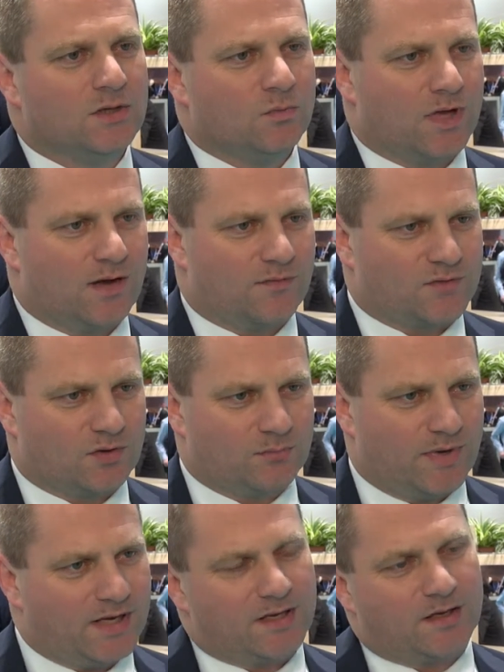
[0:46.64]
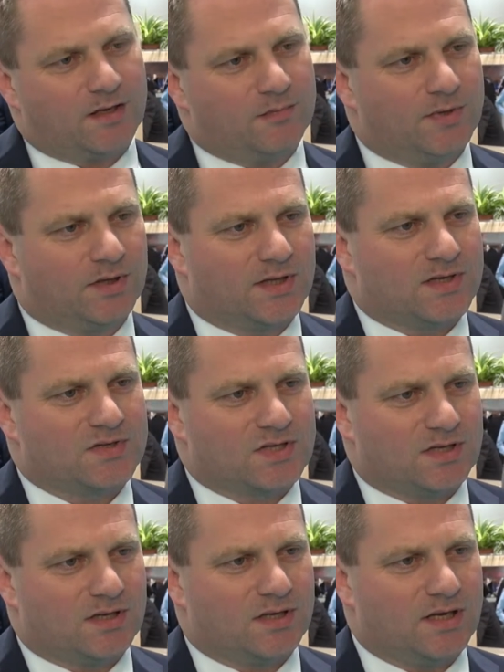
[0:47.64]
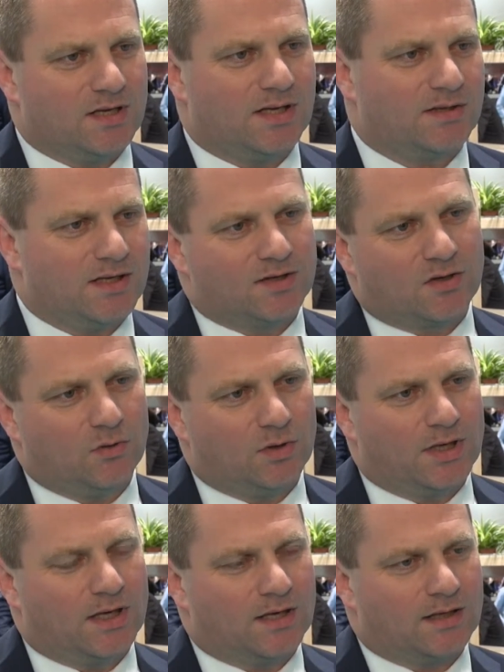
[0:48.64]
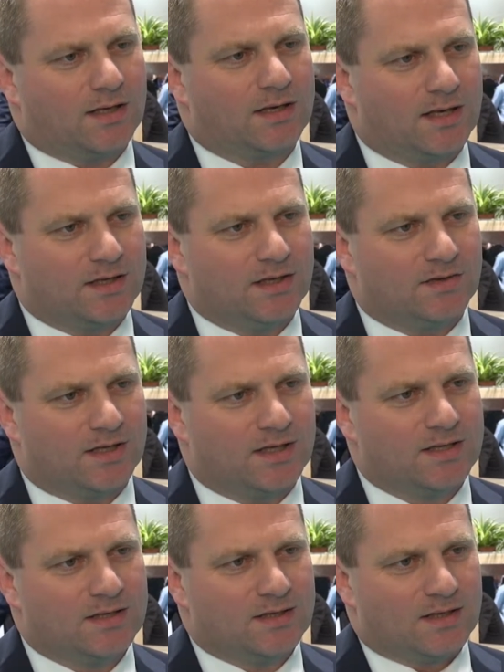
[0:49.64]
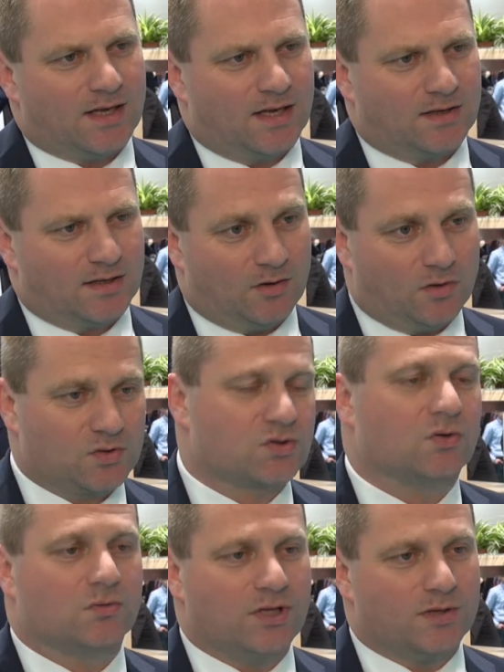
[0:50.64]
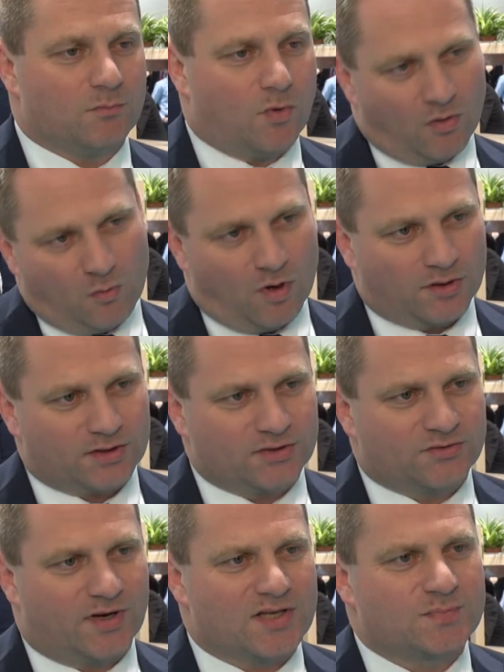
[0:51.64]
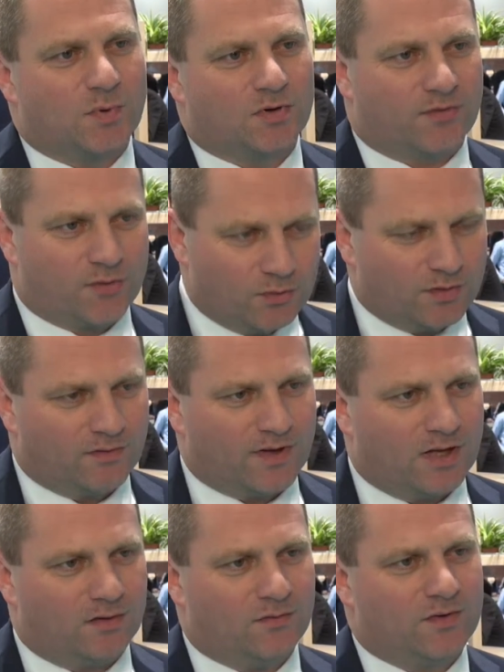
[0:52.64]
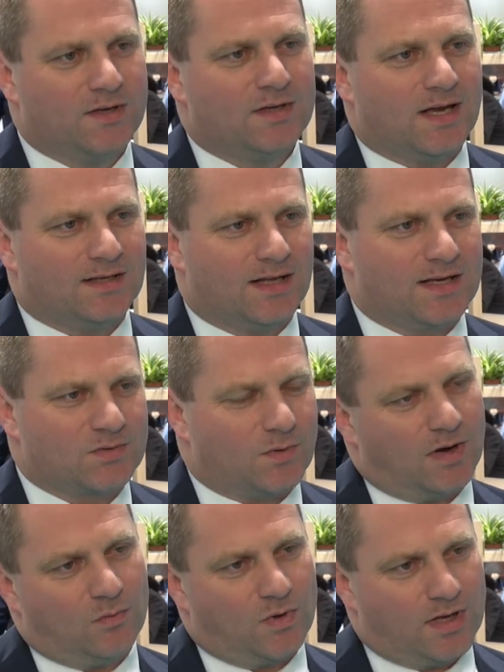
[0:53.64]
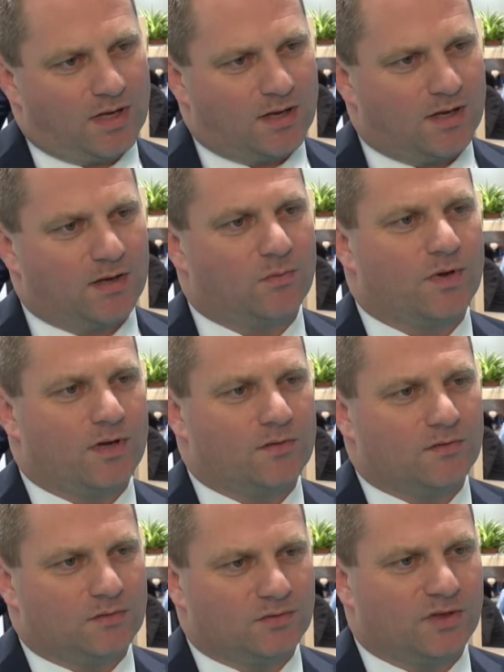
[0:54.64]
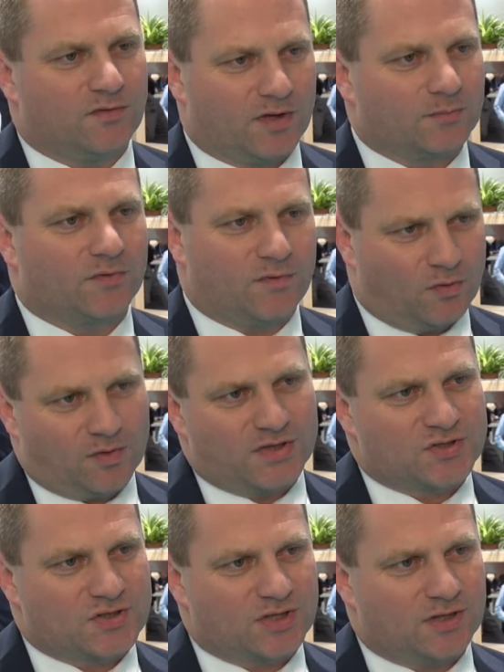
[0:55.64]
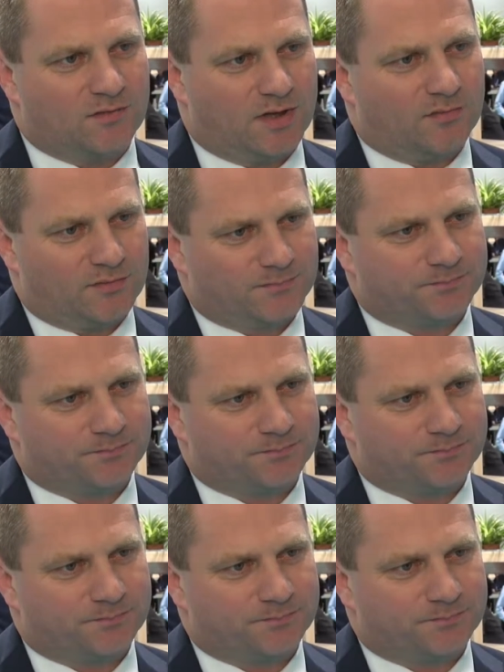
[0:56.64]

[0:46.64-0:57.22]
We have some big uh, buildings uh, here that need cooling and, and, and, heating and also need more water transported through the valve and that is why we, uh, we developed the 4-inch valve.